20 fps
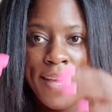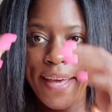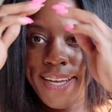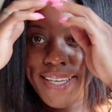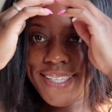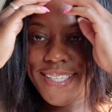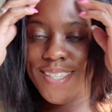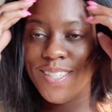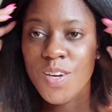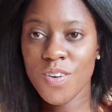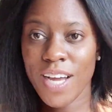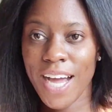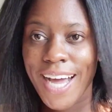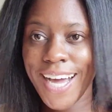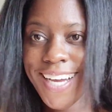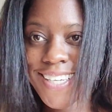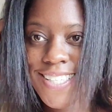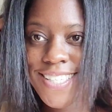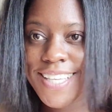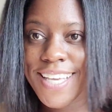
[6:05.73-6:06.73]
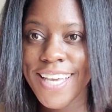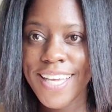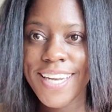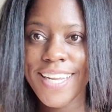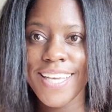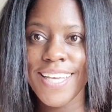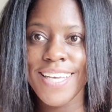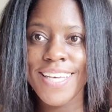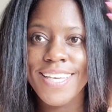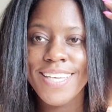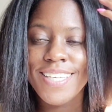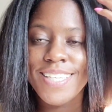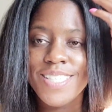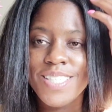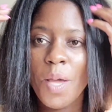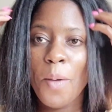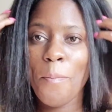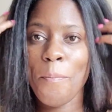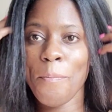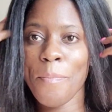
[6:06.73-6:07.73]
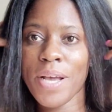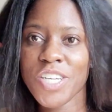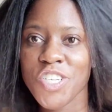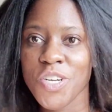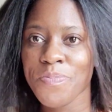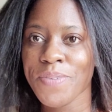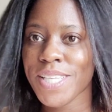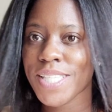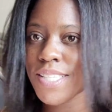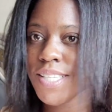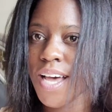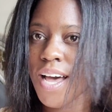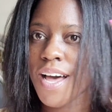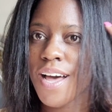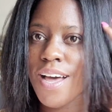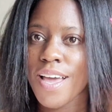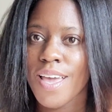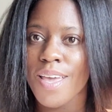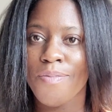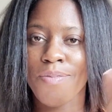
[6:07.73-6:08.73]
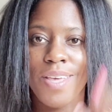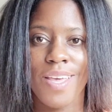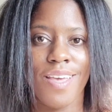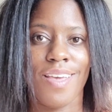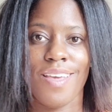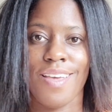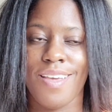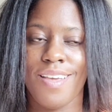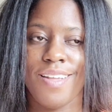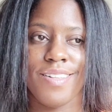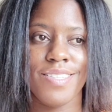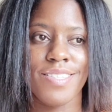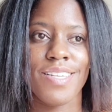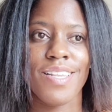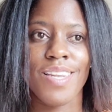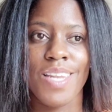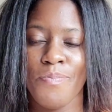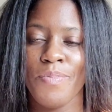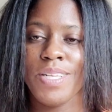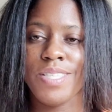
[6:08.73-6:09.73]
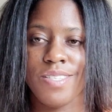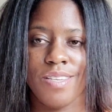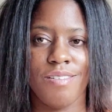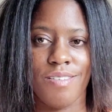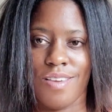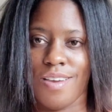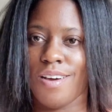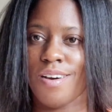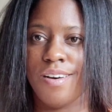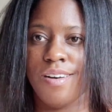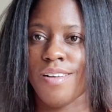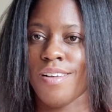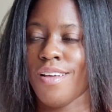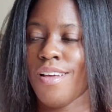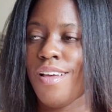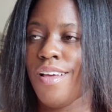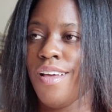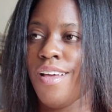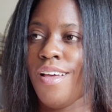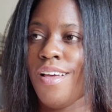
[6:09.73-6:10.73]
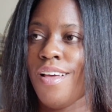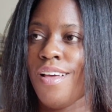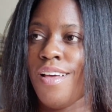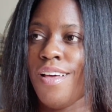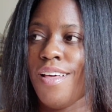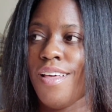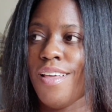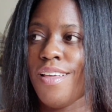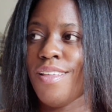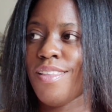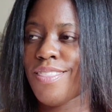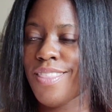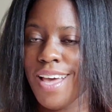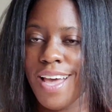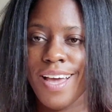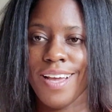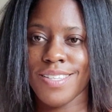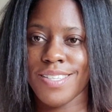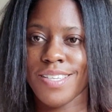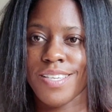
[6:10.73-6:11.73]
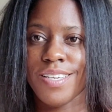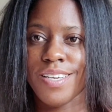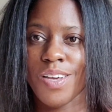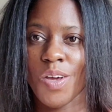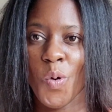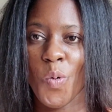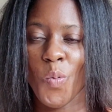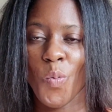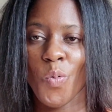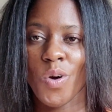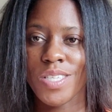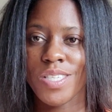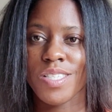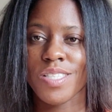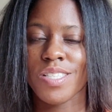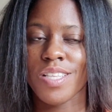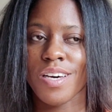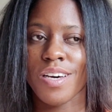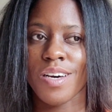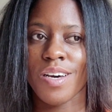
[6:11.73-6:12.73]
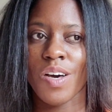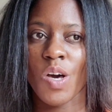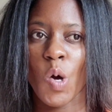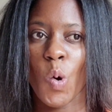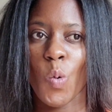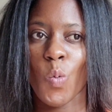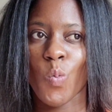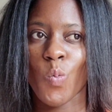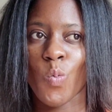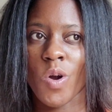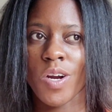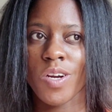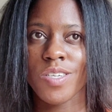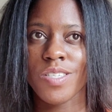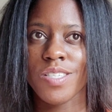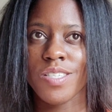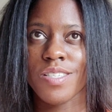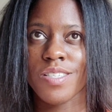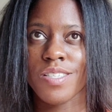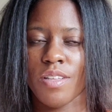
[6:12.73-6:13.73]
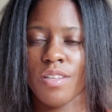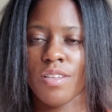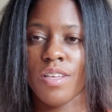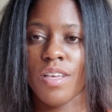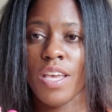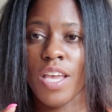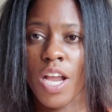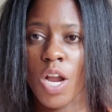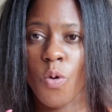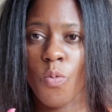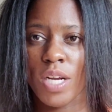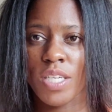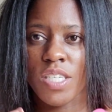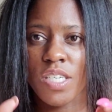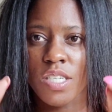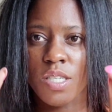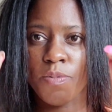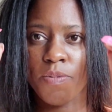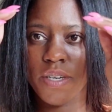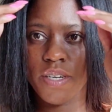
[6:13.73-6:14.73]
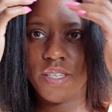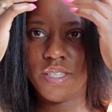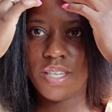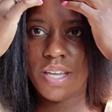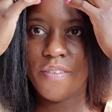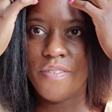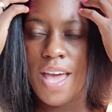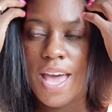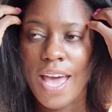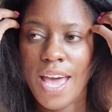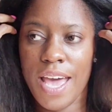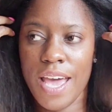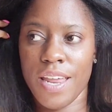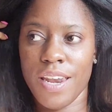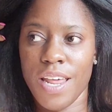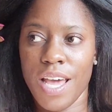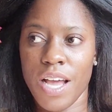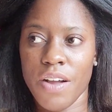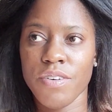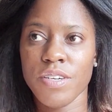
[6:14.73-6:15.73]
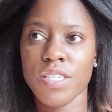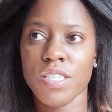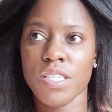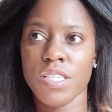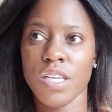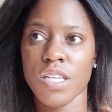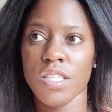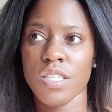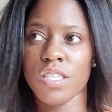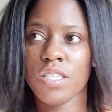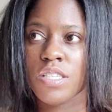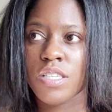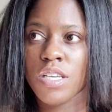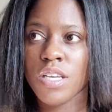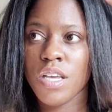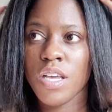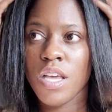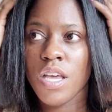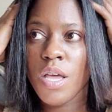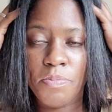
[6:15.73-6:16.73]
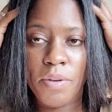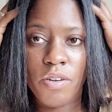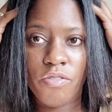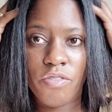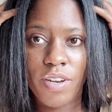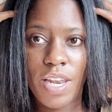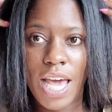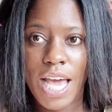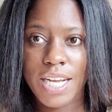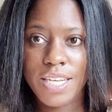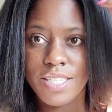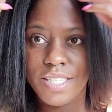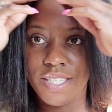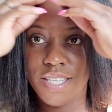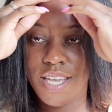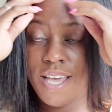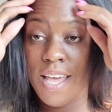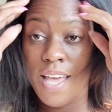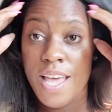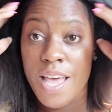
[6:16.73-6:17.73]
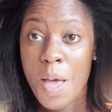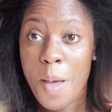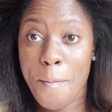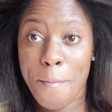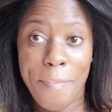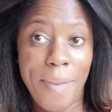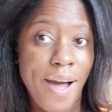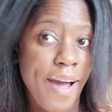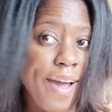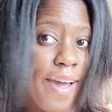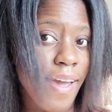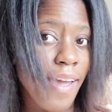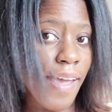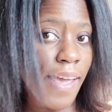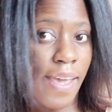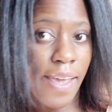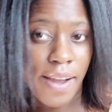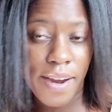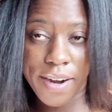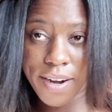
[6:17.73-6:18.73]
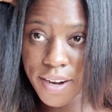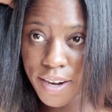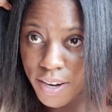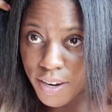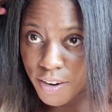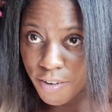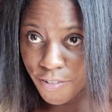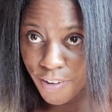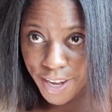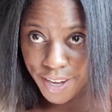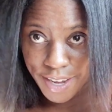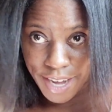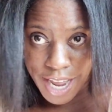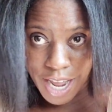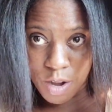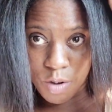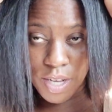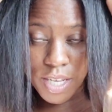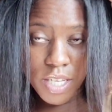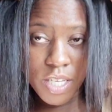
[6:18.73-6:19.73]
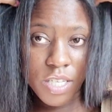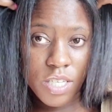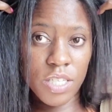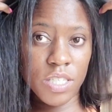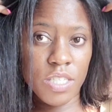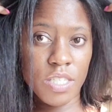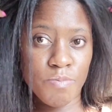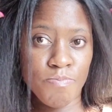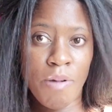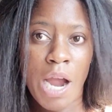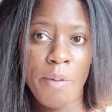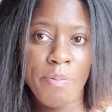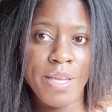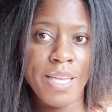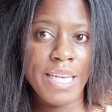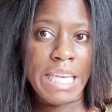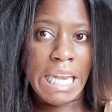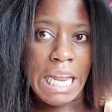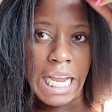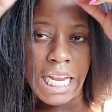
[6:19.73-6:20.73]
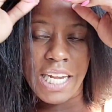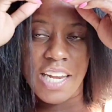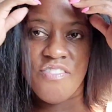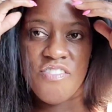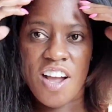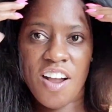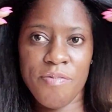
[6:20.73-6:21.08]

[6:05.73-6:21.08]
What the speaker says: So guys, it is measurement time, and let me tell y'all, that was the worst hair wash experience I've had ever since being relaxed. My hair right now is probably 95%